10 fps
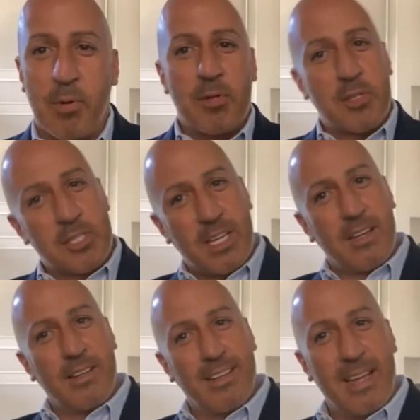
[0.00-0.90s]
because
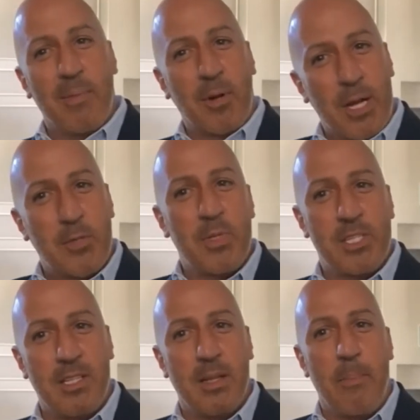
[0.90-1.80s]
the Democrats, we
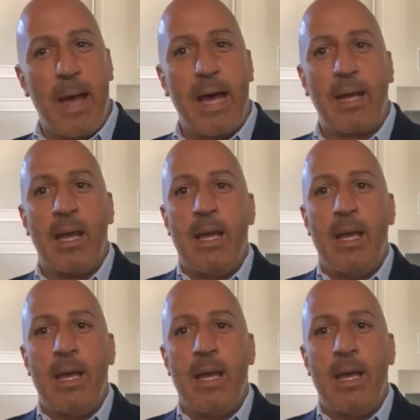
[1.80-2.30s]
sit in the back,